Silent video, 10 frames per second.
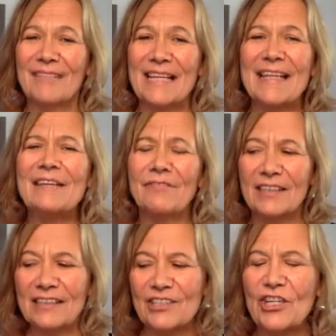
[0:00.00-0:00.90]
And they
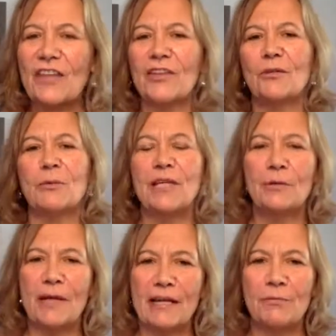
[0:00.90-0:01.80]
feel each other. We
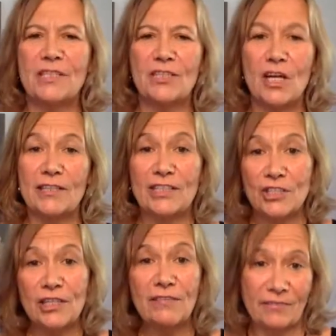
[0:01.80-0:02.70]
create what's called a
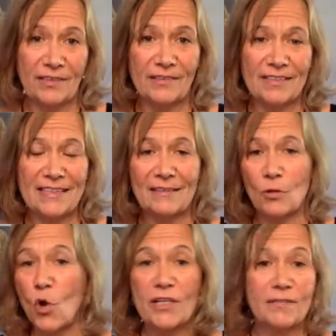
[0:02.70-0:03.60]
Qi field, a
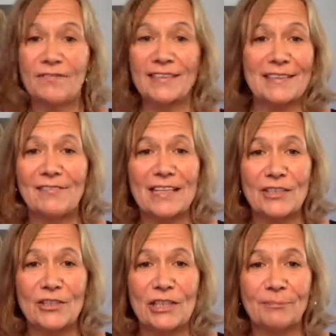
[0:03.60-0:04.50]
quantum field of
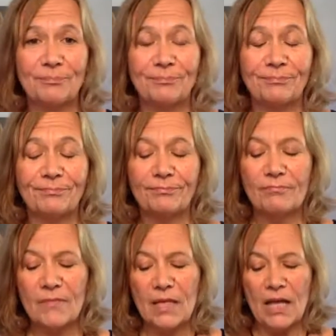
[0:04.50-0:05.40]
energy.
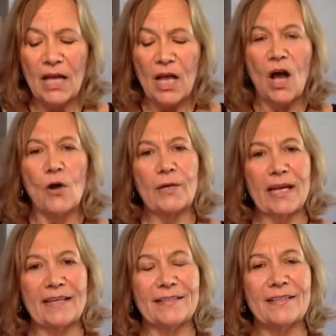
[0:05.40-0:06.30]

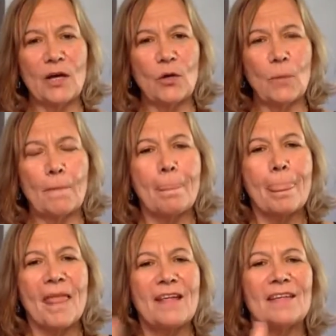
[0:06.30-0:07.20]
Okay, so
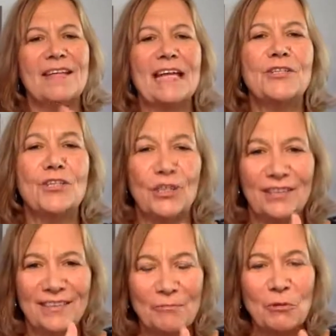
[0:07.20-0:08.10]

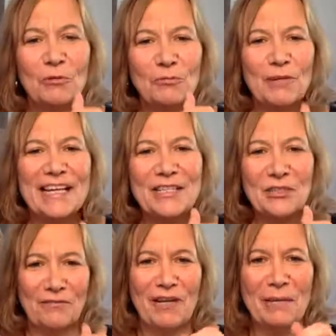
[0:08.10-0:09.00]
nature will raise
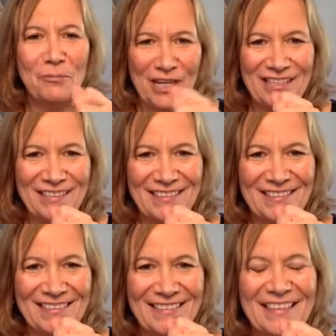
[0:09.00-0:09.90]
your vibration.